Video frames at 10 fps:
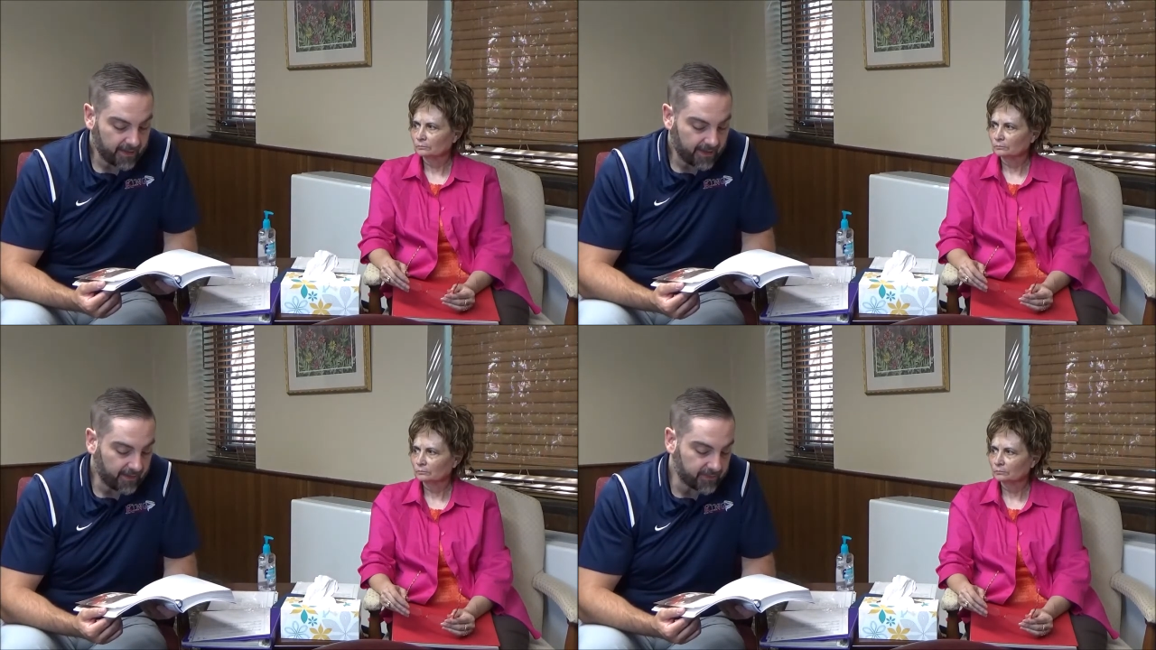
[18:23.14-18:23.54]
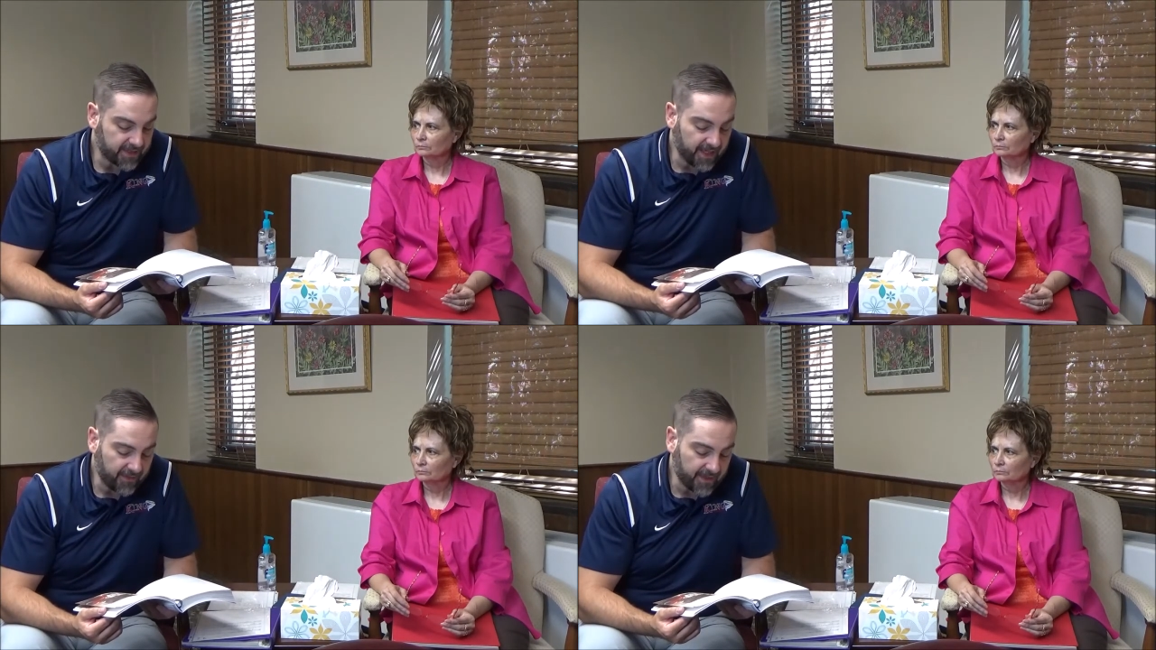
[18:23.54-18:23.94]
Speaker 1: and that was
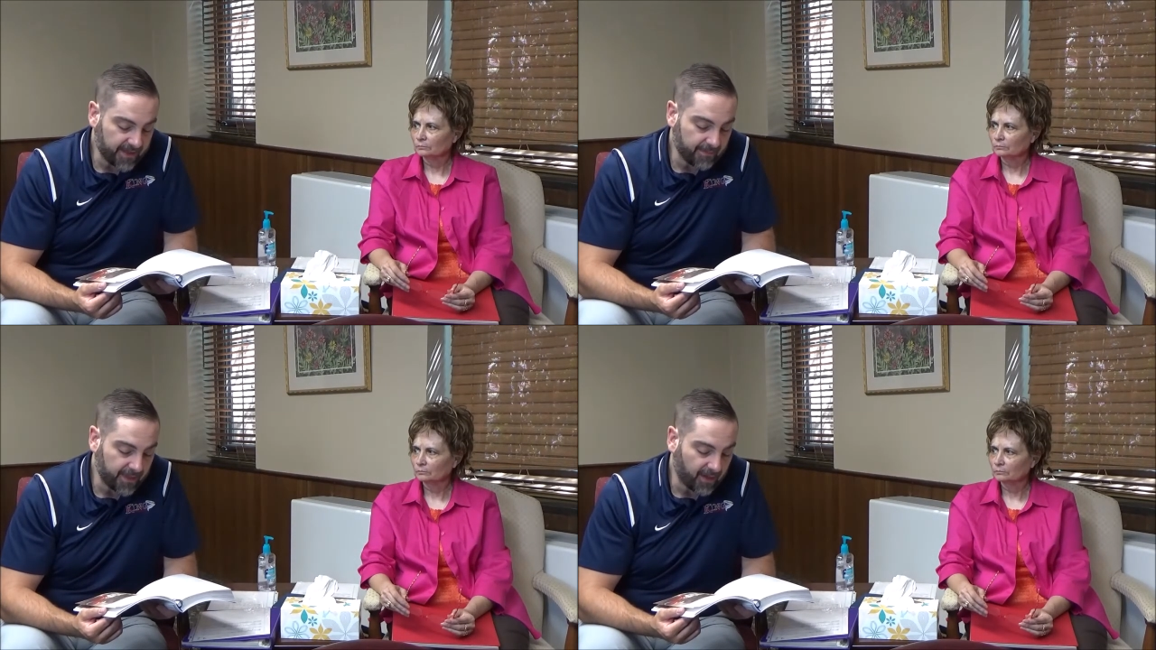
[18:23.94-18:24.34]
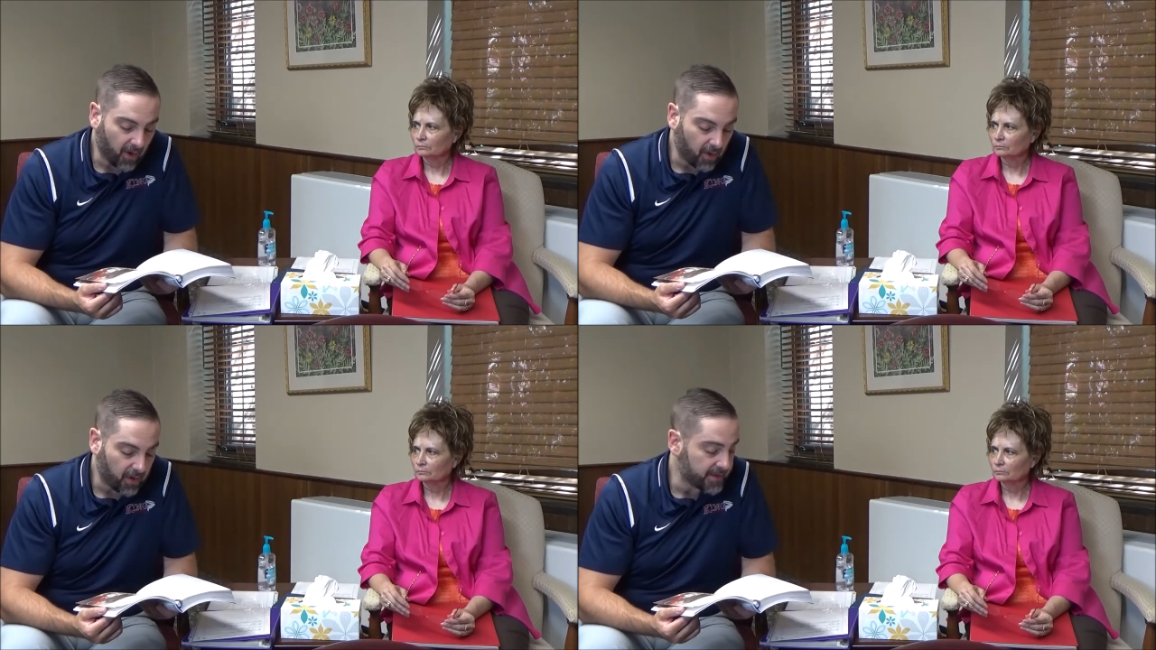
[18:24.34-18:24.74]
given to them
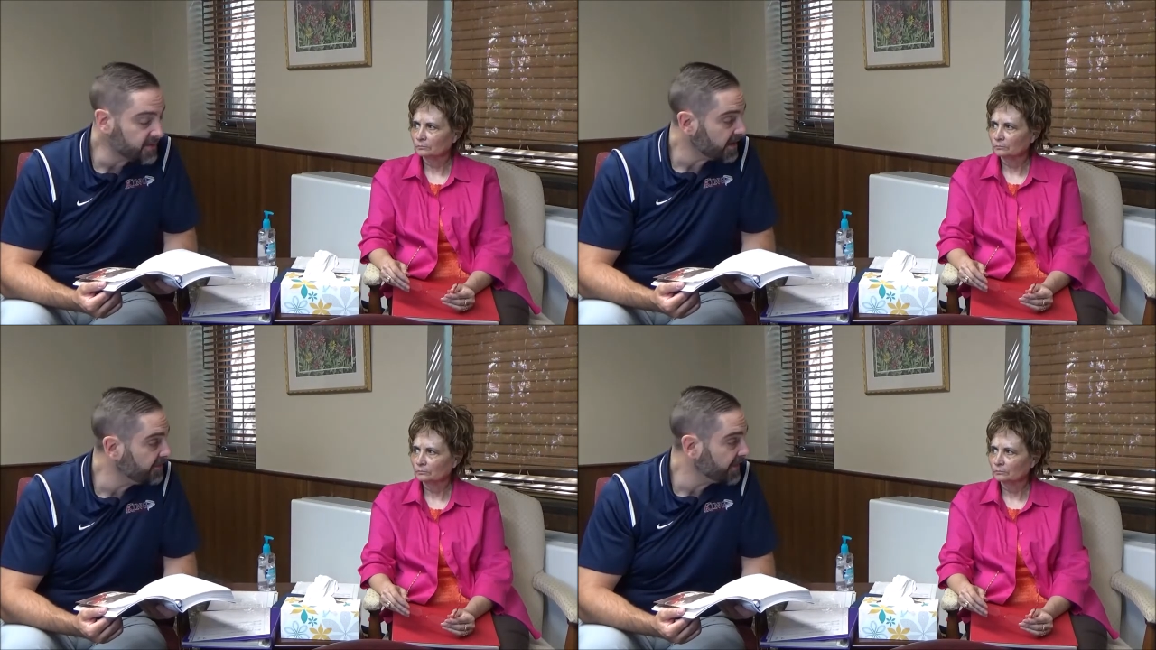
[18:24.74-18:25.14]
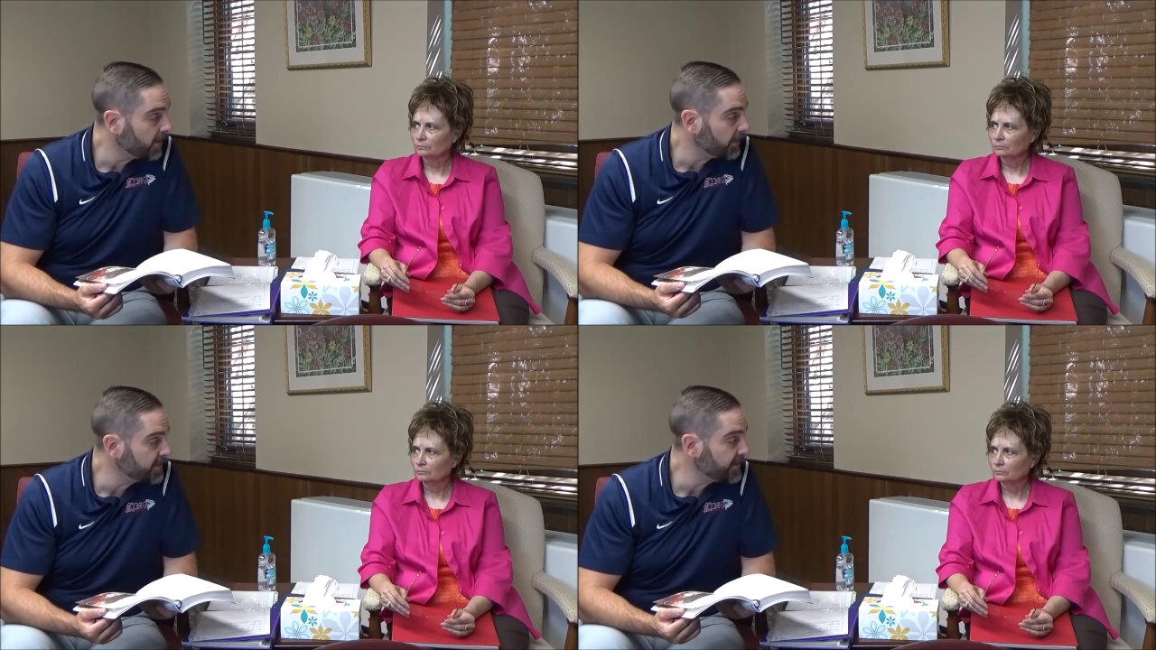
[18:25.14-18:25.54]
because of the
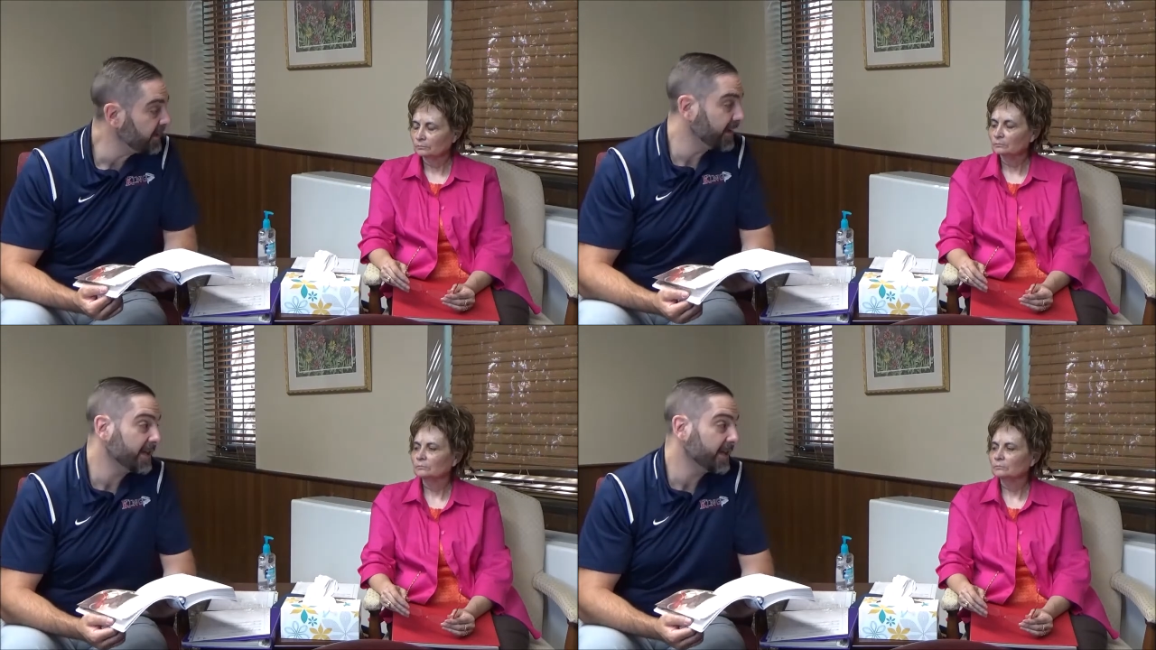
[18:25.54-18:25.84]
Holy Spirit.